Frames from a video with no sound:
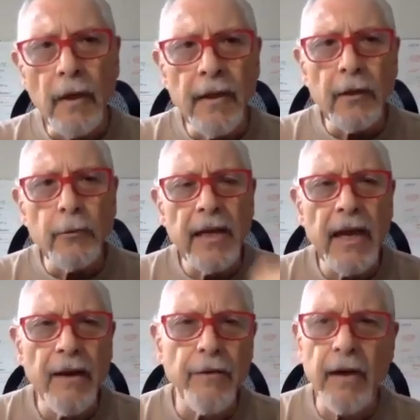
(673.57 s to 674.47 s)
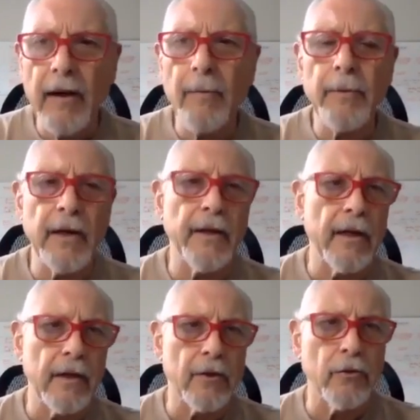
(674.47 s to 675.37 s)
that we have a company
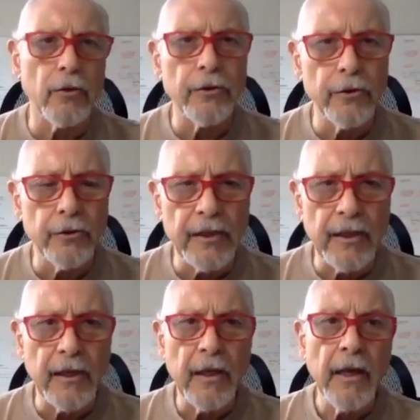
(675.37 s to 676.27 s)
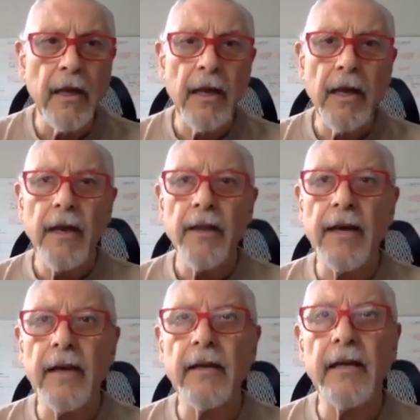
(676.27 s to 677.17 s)
that is called Nu Skin
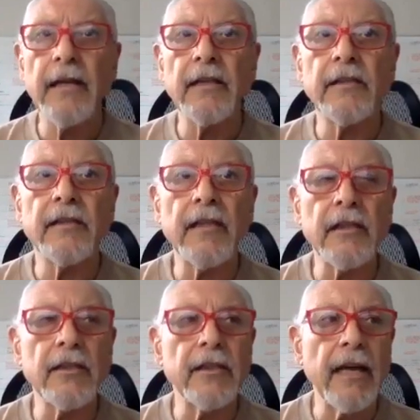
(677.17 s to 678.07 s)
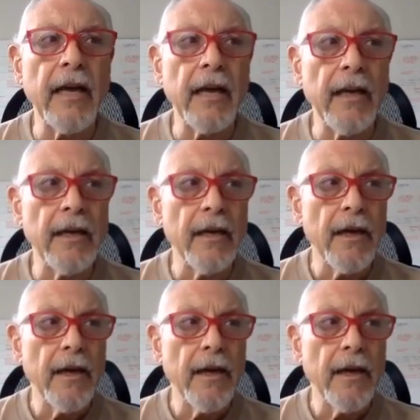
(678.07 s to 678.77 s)
that is such a